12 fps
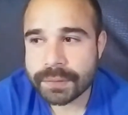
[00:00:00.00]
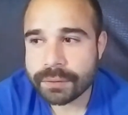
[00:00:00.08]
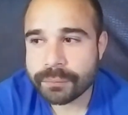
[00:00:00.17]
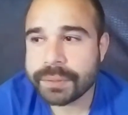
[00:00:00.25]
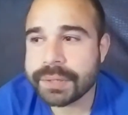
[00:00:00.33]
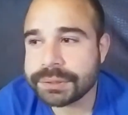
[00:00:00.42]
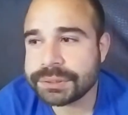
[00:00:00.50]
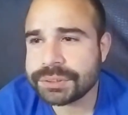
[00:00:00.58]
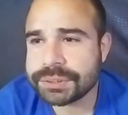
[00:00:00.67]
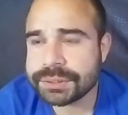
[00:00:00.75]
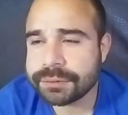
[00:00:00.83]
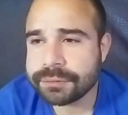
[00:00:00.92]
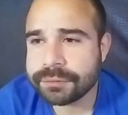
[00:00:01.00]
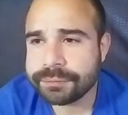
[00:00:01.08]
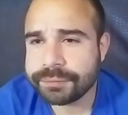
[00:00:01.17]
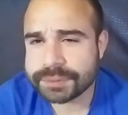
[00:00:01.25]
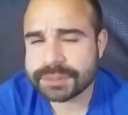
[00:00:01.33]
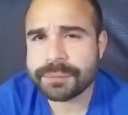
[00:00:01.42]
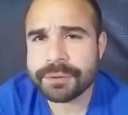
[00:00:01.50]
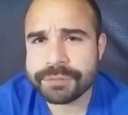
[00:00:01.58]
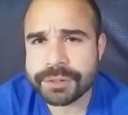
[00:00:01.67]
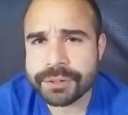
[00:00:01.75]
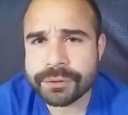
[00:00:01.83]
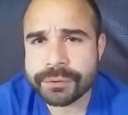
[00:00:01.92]
which for some of
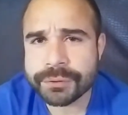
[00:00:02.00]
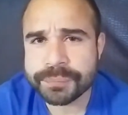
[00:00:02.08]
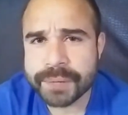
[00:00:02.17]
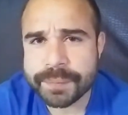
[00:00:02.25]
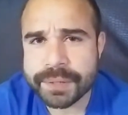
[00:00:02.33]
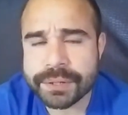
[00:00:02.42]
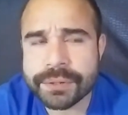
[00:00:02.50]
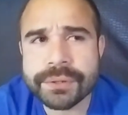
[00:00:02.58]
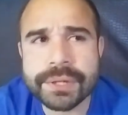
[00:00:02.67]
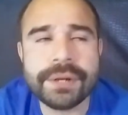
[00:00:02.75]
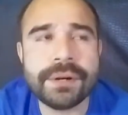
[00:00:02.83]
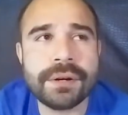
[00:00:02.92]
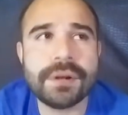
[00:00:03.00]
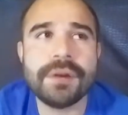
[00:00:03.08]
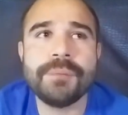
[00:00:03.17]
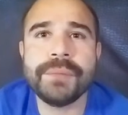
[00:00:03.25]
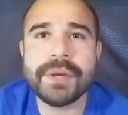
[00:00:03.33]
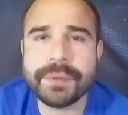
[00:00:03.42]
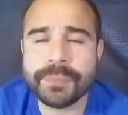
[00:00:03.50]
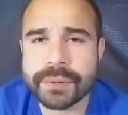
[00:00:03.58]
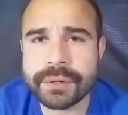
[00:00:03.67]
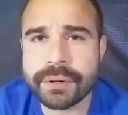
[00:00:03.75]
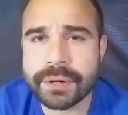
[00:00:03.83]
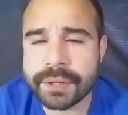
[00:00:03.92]
you who may be new here may be
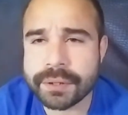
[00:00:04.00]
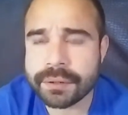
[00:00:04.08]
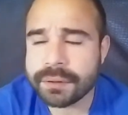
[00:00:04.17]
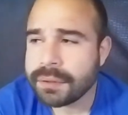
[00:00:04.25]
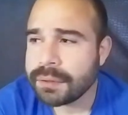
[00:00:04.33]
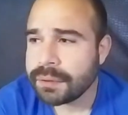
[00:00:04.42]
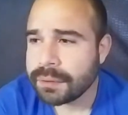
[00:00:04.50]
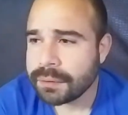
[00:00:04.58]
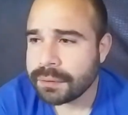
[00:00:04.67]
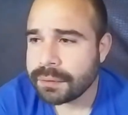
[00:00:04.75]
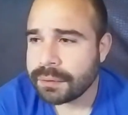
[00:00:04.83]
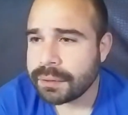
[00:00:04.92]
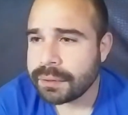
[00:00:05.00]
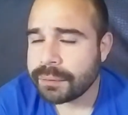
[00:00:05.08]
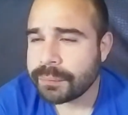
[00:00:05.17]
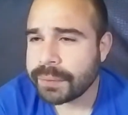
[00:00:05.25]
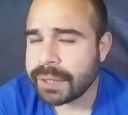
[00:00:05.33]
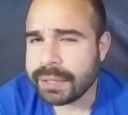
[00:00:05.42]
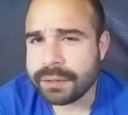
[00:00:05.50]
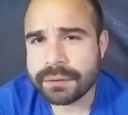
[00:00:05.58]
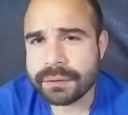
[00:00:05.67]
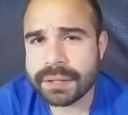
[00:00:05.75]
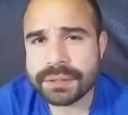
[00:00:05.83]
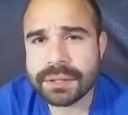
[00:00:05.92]
wondering wait,
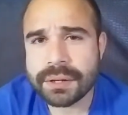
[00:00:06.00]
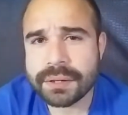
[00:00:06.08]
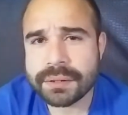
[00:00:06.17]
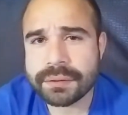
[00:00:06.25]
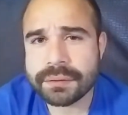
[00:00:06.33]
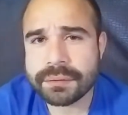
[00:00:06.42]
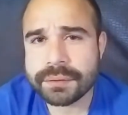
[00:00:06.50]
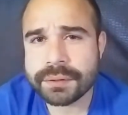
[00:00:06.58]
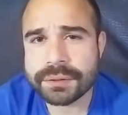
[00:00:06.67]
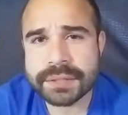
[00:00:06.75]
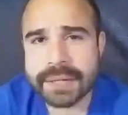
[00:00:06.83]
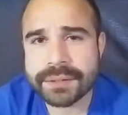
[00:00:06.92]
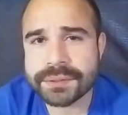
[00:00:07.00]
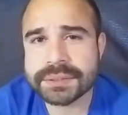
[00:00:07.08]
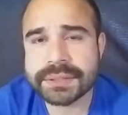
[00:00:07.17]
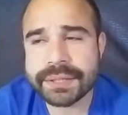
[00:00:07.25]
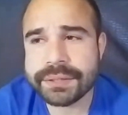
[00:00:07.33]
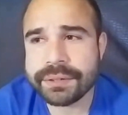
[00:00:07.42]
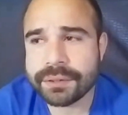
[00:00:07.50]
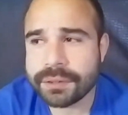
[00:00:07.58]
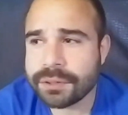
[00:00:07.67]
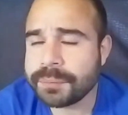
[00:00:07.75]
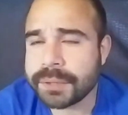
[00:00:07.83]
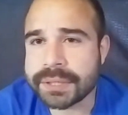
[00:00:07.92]
I thought your title said you're
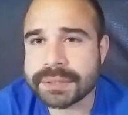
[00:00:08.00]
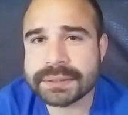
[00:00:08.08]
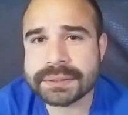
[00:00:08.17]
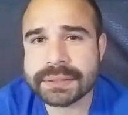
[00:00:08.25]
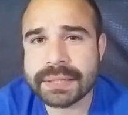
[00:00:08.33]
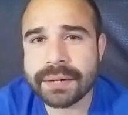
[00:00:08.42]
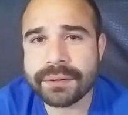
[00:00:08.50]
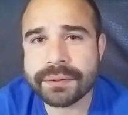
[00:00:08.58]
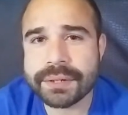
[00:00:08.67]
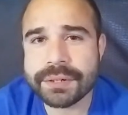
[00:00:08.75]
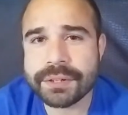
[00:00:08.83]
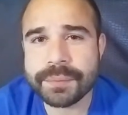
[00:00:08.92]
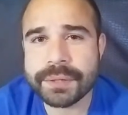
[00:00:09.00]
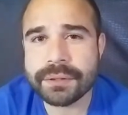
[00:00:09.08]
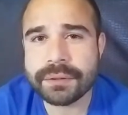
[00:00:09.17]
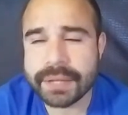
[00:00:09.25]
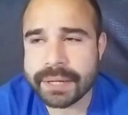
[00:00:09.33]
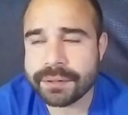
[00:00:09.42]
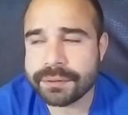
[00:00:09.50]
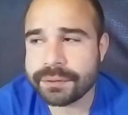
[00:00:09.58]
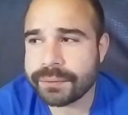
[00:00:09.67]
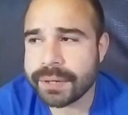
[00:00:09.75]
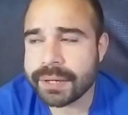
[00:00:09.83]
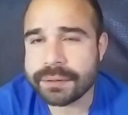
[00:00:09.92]
homeless. How can you be late on the
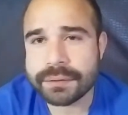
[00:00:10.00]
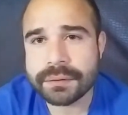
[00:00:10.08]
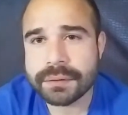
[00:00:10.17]
rent?